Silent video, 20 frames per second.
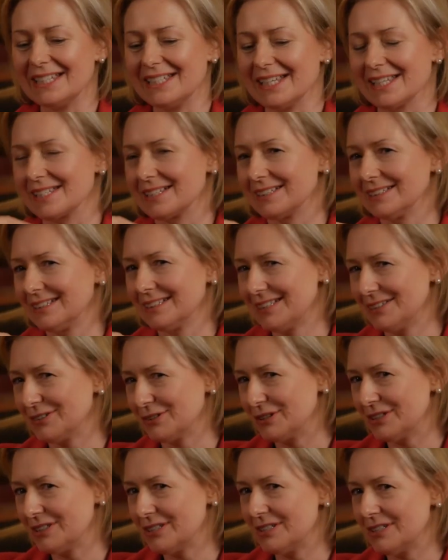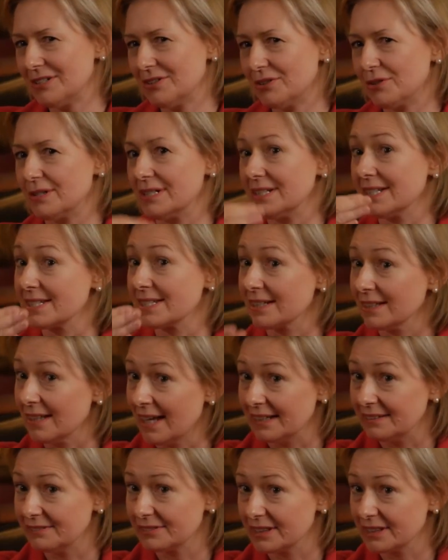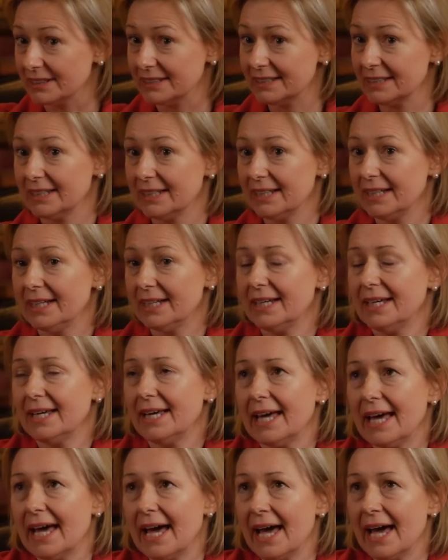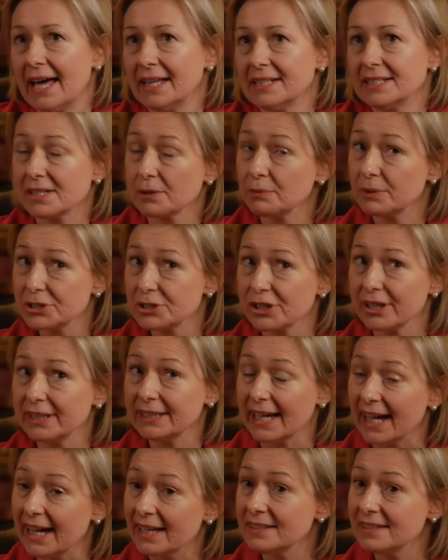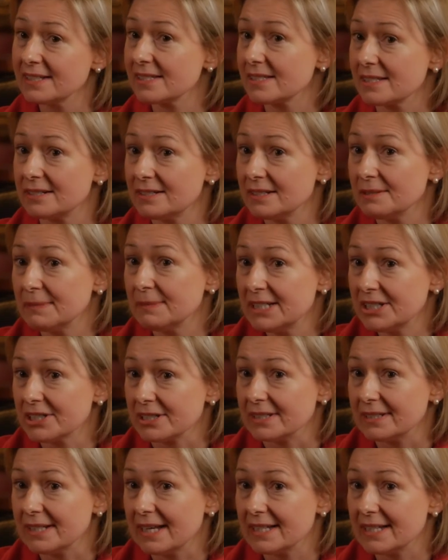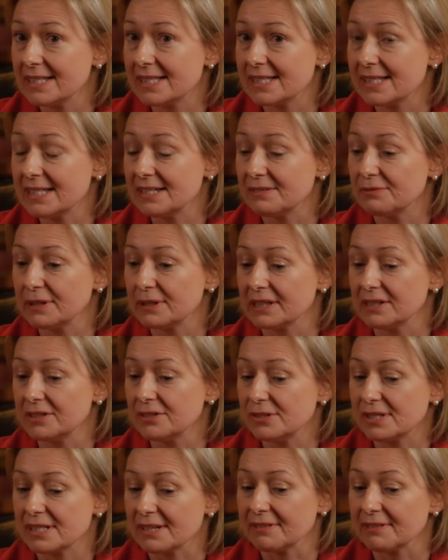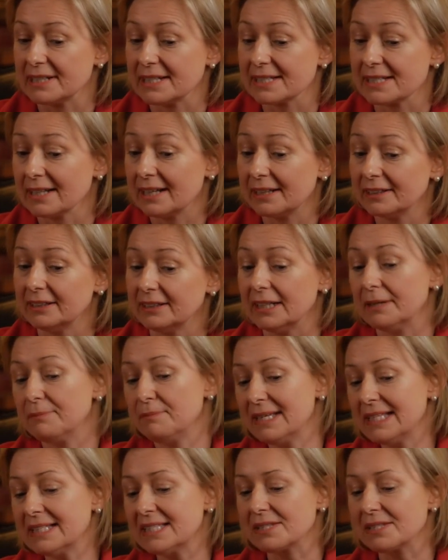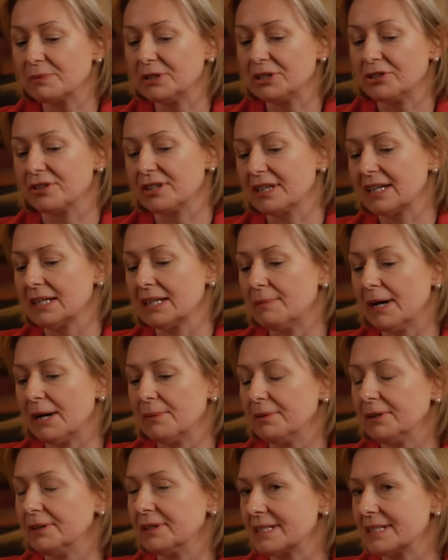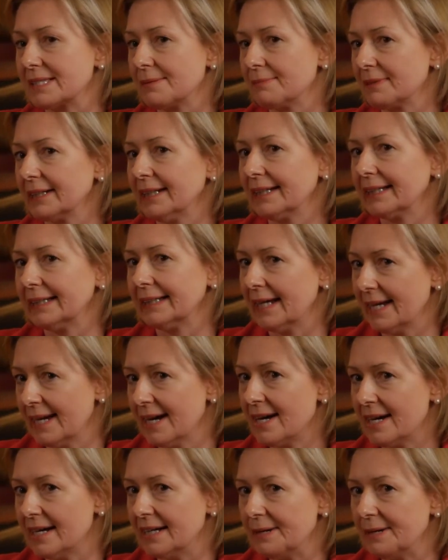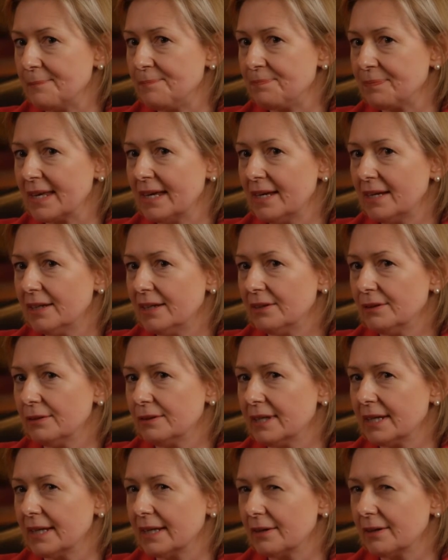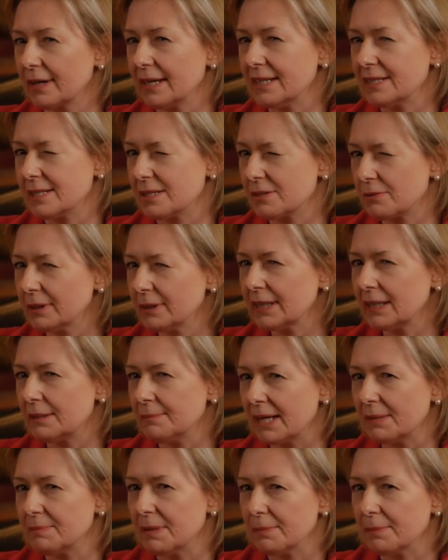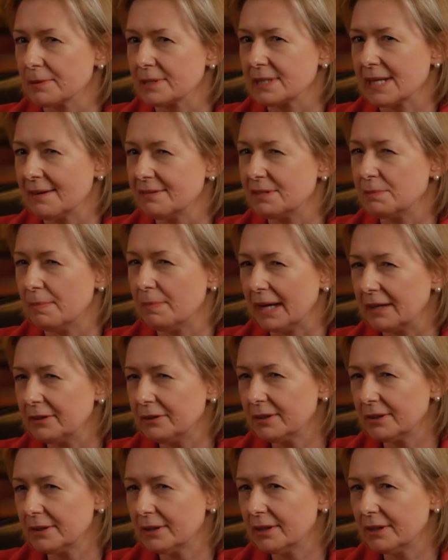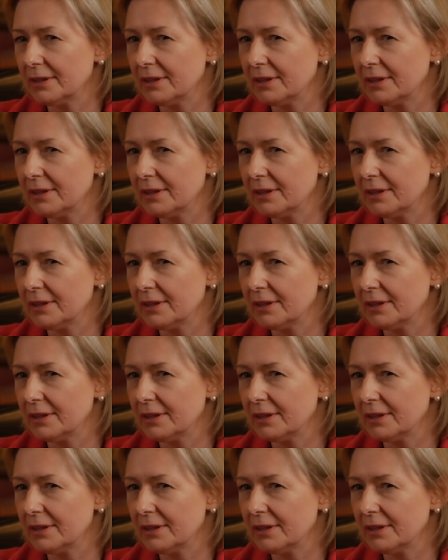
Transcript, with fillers: it does a little good or it does a lot of good and so we're trying to add this third dimension and see if we can do stuff that does a lot of good. And it means that when you're thinking about building something like an AI, you think, okay, is this really going to make people's lives better?